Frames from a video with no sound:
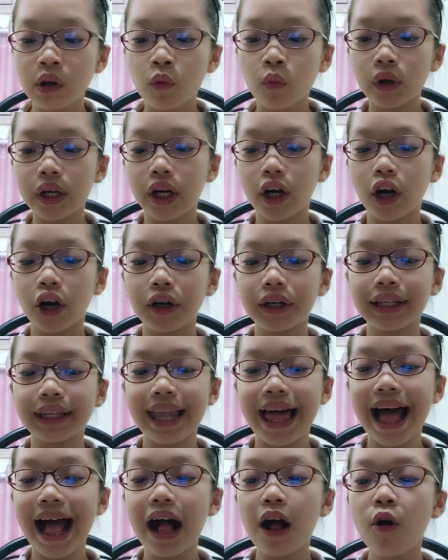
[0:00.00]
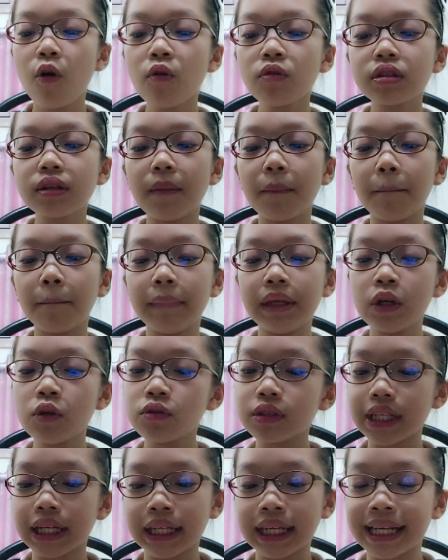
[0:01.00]
We heard loud
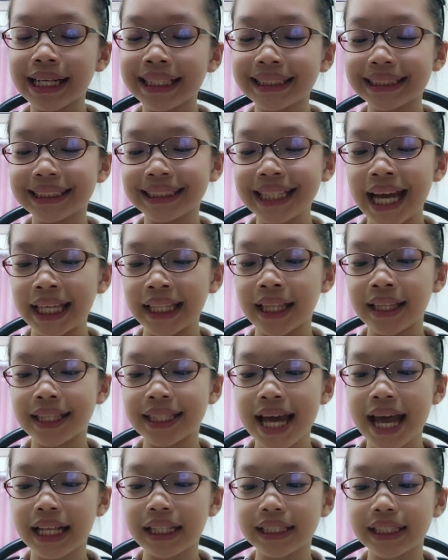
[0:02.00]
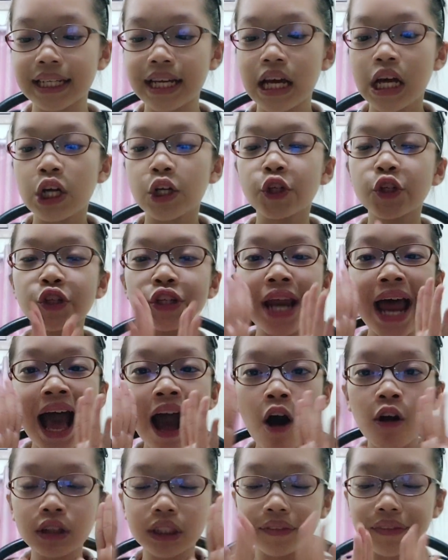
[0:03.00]
music inside the tent,
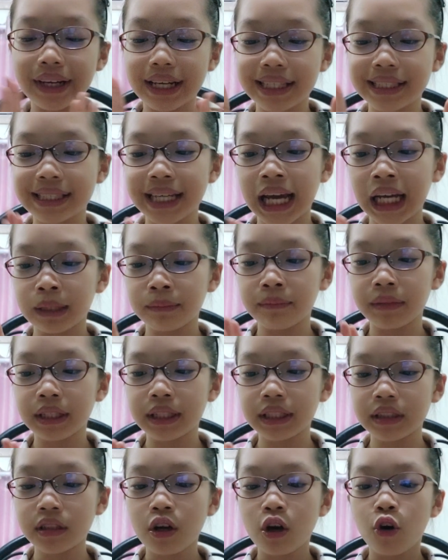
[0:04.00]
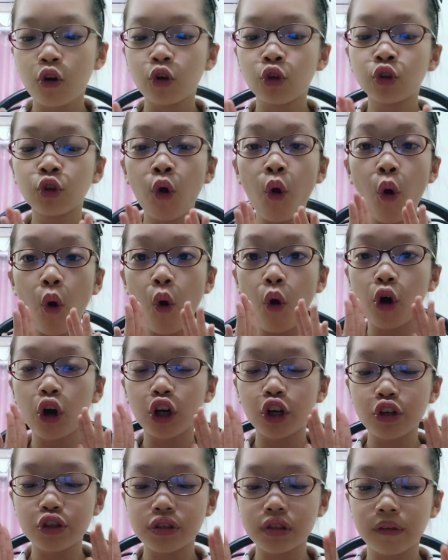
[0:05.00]
shouts of excitement,
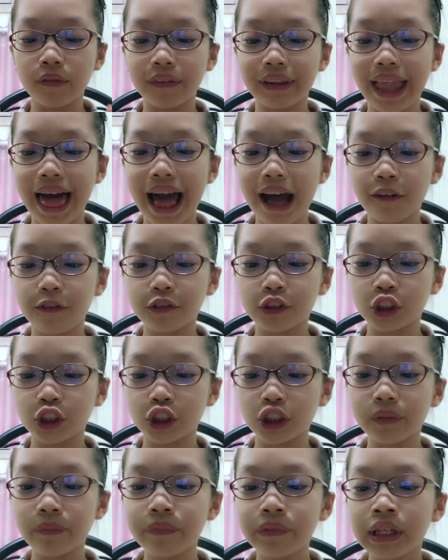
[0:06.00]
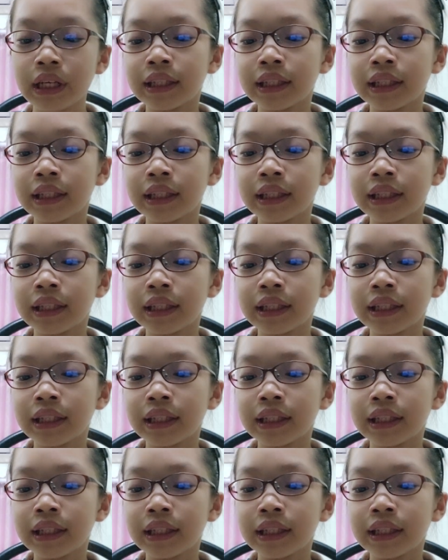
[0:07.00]
roars of laughter.